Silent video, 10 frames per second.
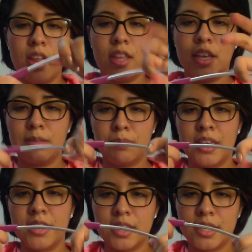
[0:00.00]
these
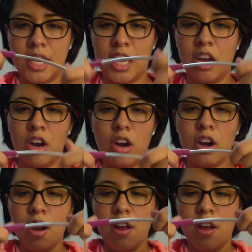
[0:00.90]
pieces here,